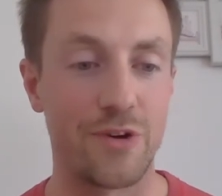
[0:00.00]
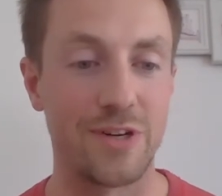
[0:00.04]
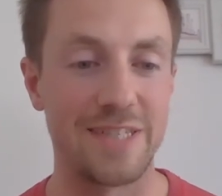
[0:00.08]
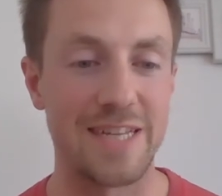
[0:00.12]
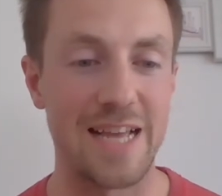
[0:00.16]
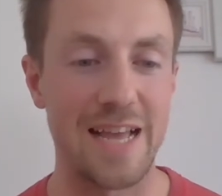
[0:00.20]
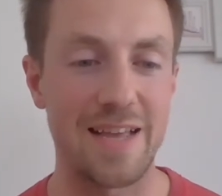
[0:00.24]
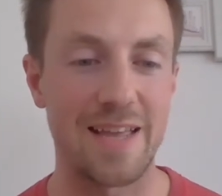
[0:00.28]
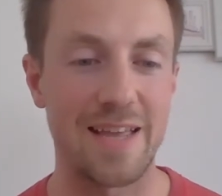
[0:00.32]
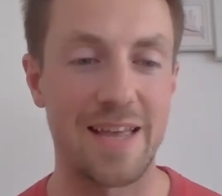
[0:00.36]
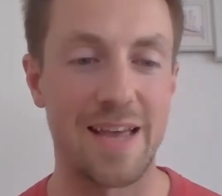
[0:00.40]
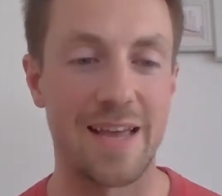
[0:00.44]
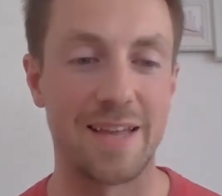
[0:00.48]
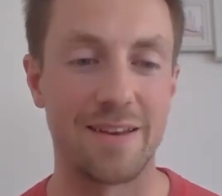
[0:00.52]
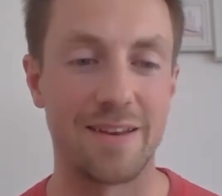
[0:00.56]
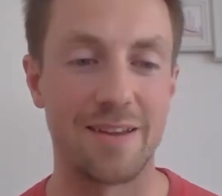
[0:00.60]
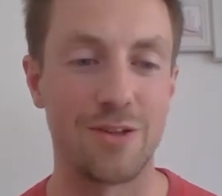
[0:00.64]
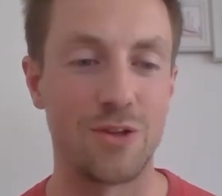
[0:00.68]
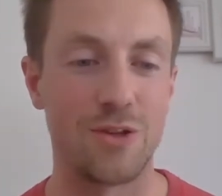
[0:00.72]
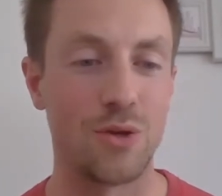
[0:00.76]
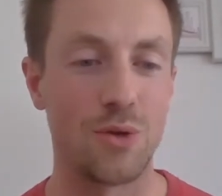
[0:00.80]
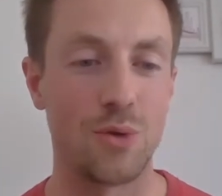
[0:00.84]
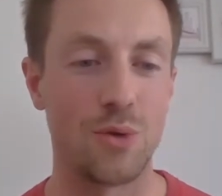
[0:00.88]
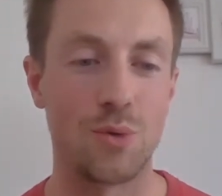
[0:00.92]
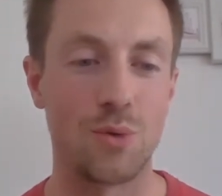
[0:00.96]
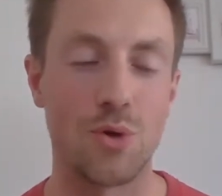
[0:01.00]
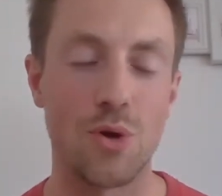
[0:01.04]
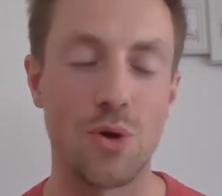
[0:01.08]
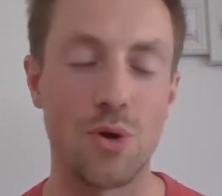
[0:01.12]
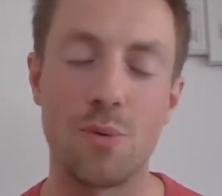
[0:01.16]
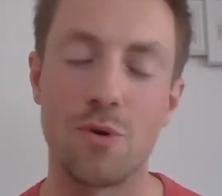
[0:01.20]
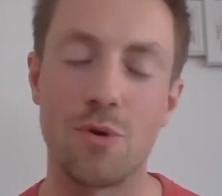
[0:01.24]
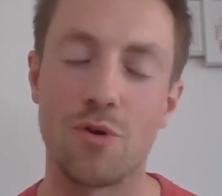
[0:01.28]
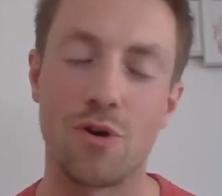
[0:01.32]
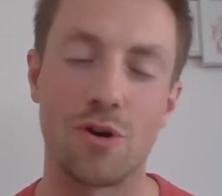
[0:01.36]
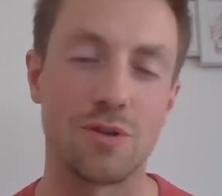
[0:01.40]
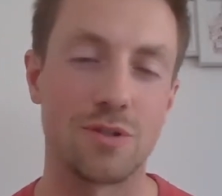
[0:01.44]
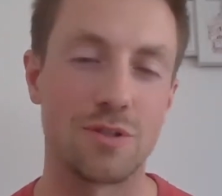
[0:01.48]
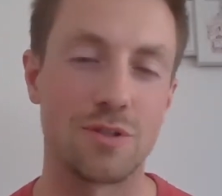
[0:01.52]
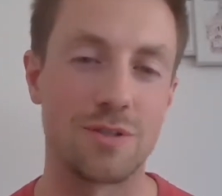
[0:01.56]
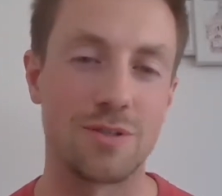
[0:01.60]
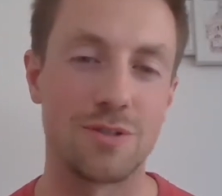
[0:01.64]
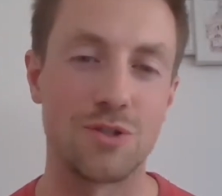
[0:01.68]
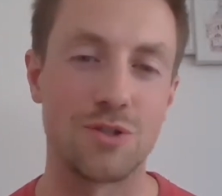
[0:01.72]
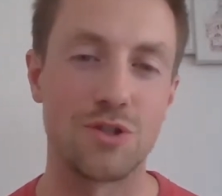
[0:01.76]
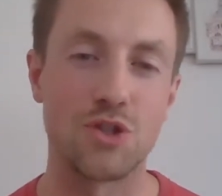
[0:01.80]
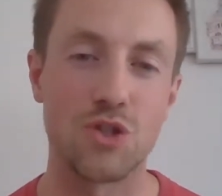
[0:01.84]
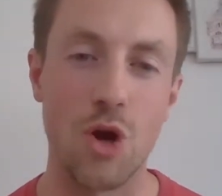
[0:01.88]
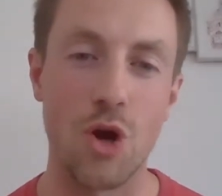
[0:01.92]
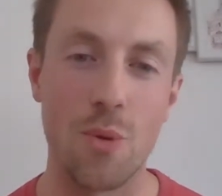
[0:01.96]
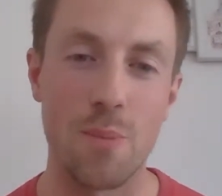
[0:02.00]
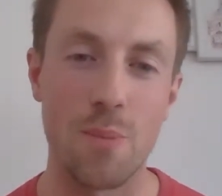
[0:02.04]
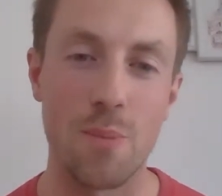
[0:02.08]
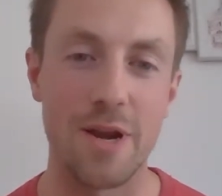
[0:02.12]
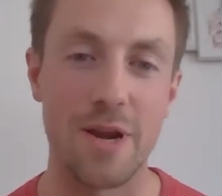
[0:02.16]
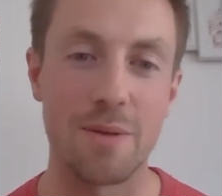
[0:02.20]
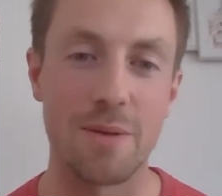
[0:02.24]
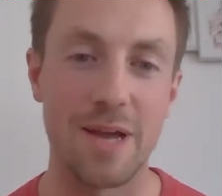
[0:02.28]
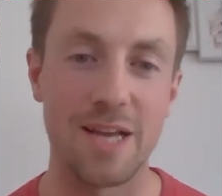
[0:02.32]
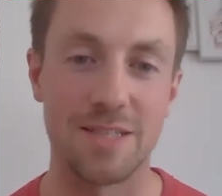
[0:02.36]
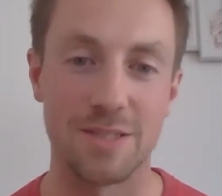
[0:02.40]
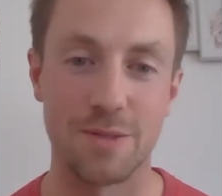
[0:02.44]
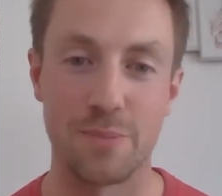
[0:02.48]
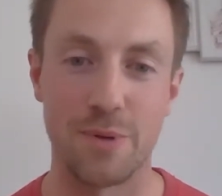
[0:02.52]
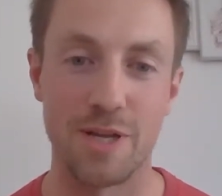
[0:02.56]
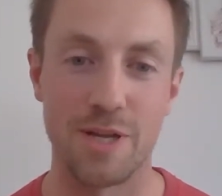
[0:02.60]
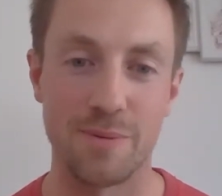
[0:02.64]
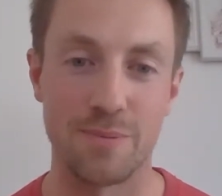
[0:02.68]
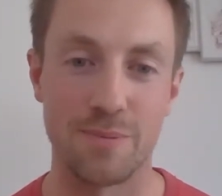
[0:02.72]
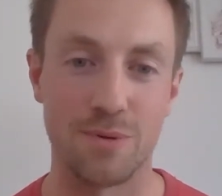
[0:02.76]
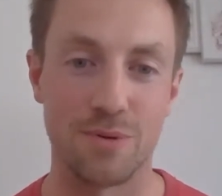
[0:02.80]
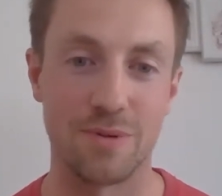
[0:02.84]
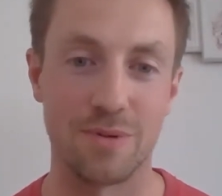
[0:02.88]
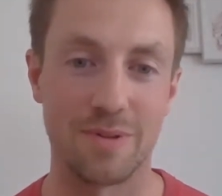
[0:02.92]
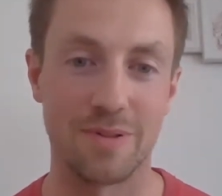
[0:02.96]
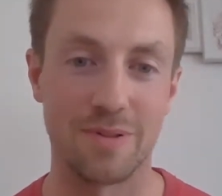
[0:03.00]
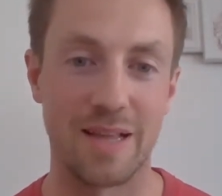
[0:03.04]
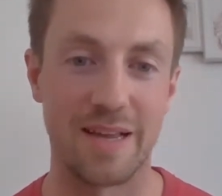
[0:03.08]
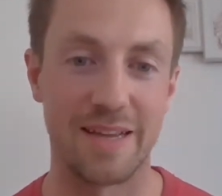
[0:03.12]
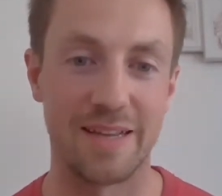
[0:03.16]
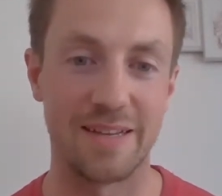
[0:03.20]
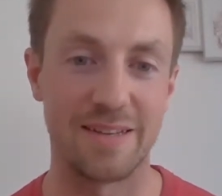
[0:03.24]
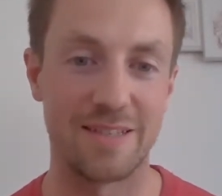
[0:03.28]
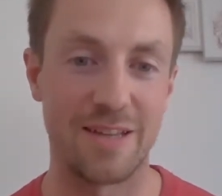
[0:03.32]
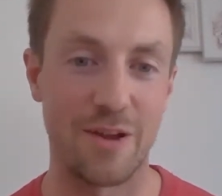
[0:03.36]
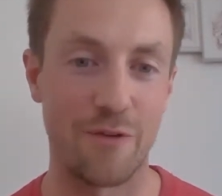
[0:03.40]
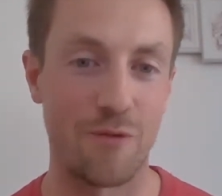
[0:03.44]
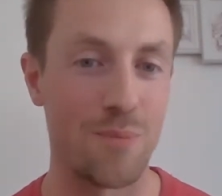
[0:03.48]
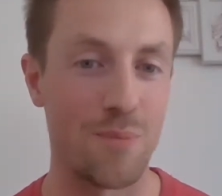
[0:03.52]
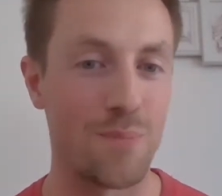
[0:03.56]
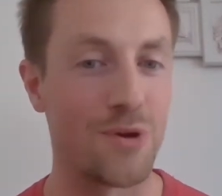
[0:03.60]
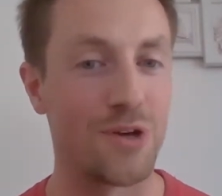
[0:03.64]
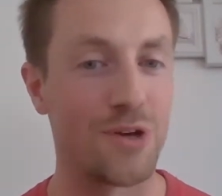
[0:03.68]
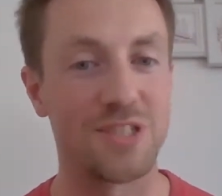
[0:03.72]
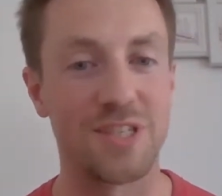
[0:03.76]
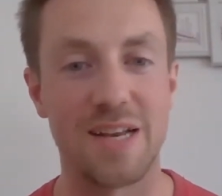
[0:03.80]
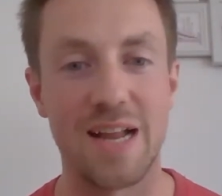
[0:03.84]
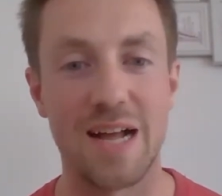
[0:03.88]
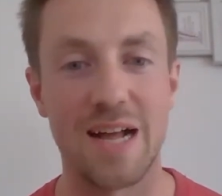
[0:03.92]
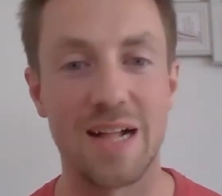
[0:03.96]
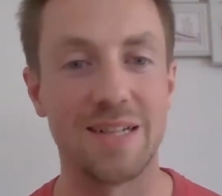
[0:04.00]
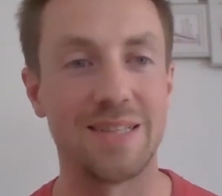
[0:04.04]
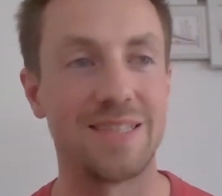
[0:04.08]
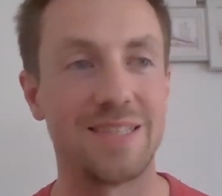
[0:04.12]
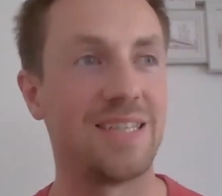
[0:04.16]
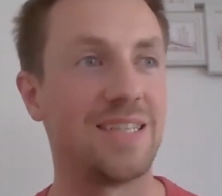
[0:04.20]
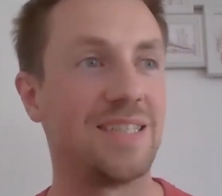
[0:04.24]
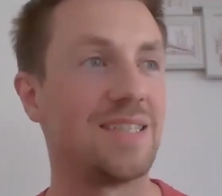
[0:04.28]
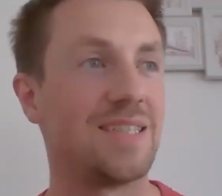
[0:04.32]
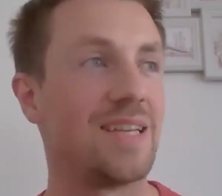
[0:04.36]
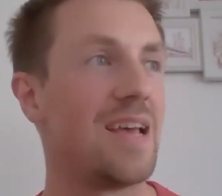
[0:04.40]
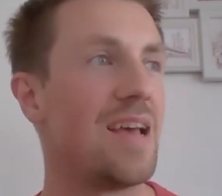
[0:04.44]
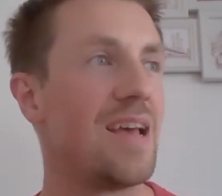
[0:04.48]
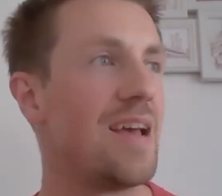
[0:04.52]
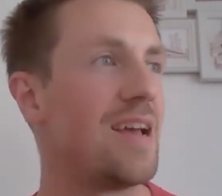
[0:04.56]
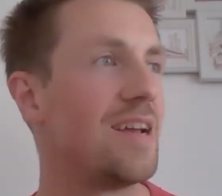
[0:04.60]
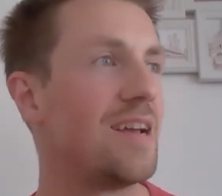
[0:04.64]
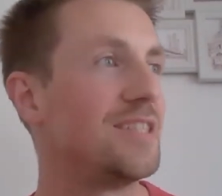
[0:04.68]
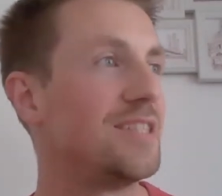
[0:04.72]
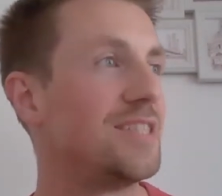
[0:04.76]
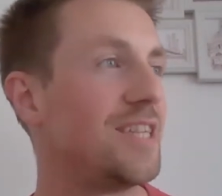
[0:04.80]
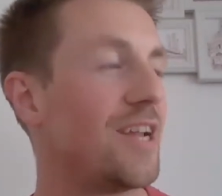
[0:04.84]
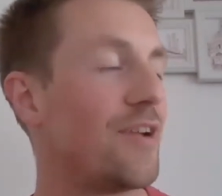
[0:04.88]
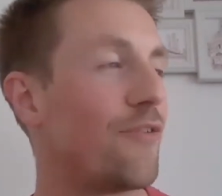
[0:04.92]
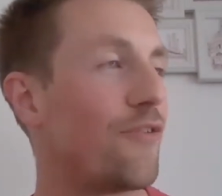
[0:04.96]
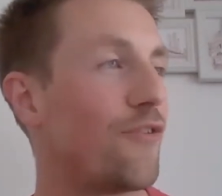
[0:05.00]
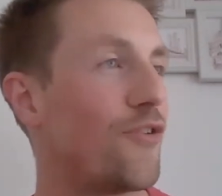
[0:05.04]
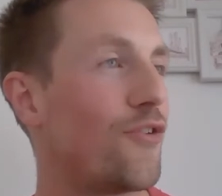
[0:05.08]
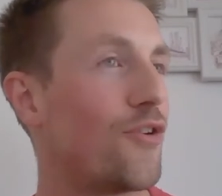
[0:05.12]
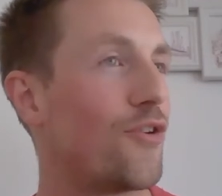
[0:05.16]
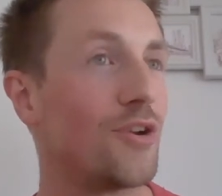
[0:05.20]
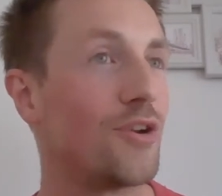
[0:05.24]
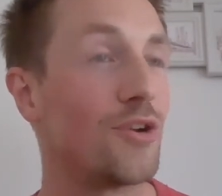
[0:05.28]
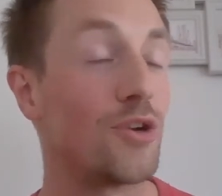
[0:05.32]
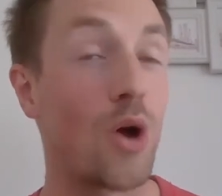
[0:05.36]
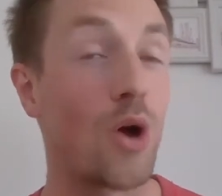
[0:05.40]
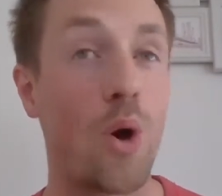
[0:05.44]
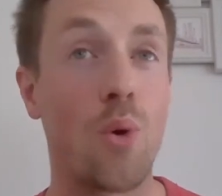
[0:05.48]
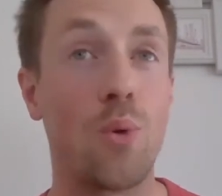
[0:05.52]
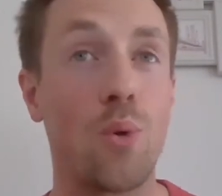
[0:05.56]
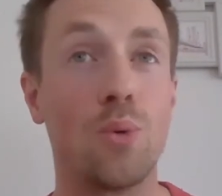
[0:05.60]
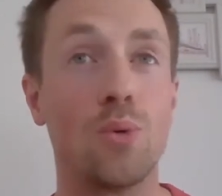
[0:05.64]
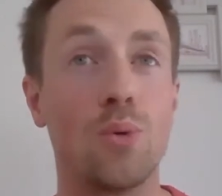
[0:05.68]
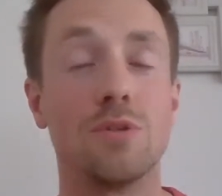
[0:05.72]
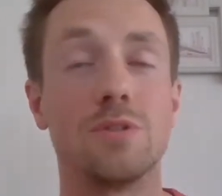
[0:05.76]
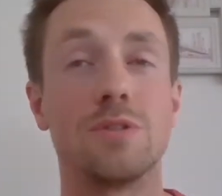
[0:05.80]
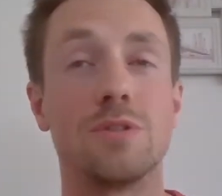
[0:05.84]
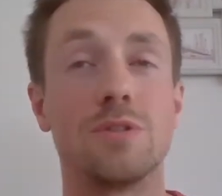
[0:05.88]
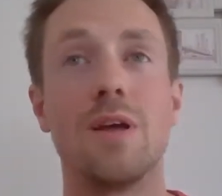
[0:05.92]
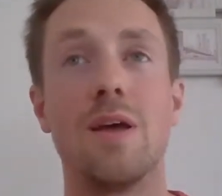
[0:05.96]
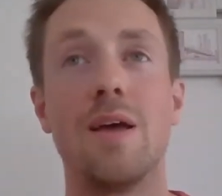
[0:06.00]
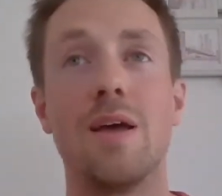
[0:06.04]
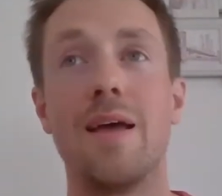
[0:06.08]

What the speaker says: decade, you come across so many amazing people, like different personalities, different goals,